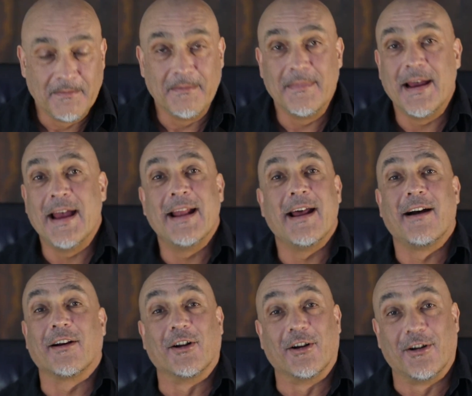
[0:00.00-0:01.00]
Man,
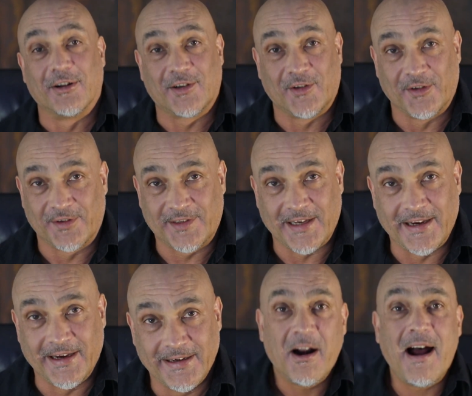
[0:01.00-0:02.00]
I got lots to
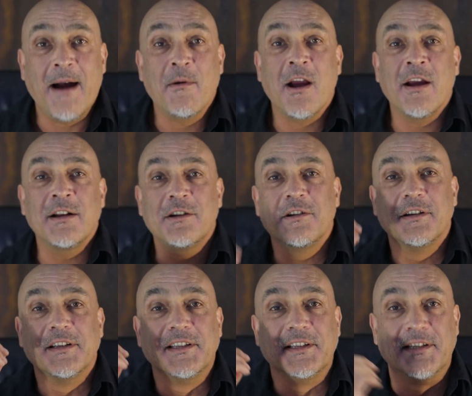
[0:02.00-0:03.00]
say, but I'm going
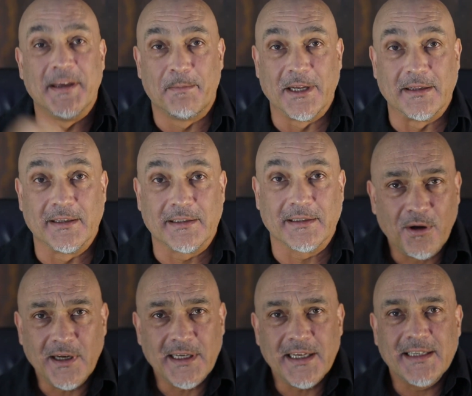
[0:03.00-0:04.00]
to zip it.
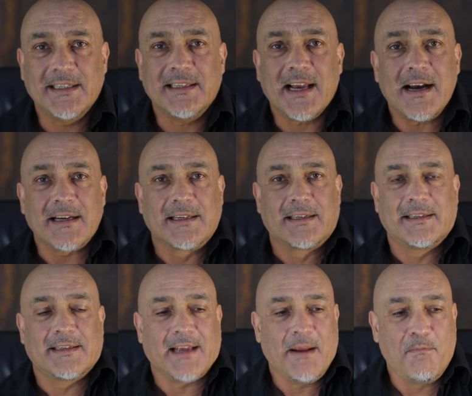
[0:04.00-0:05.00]
Politics
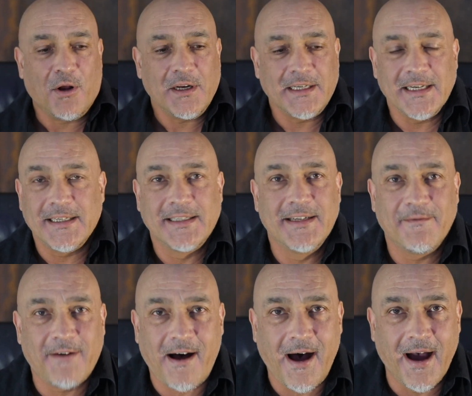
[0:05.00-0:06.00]
sucks and politics
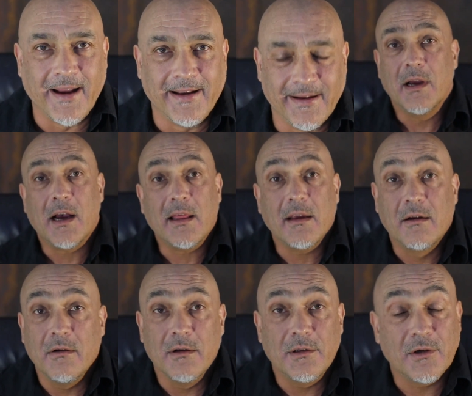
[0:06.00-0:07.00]
divide. We are the
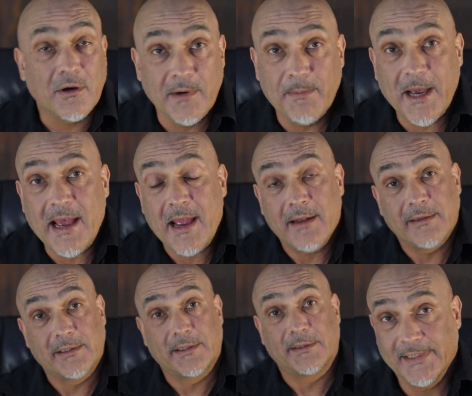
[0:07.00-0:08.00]
good or we bad.
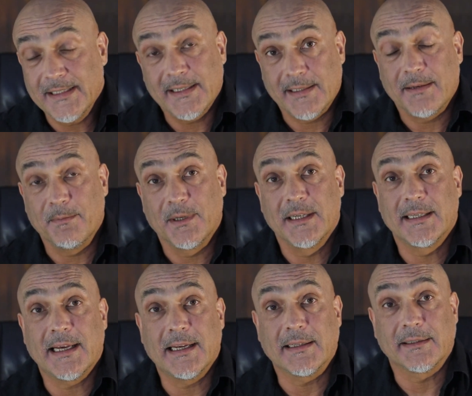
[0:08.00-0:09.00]
It's simple as
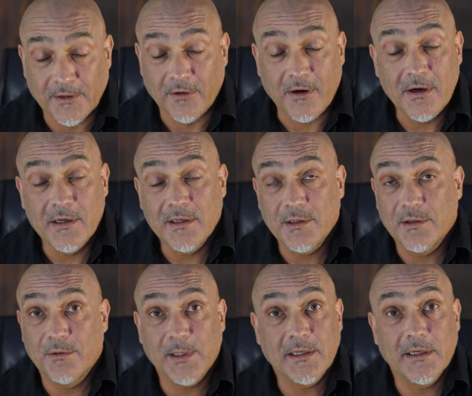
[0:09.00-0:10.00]
that, so long
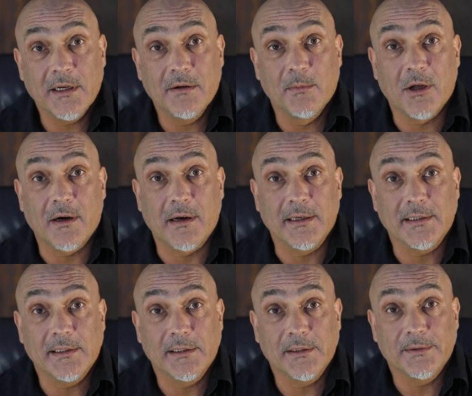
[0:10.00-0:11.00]
as Twitter don't block
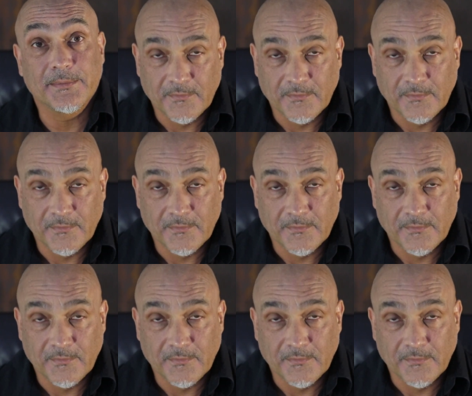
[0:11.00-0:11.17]
us.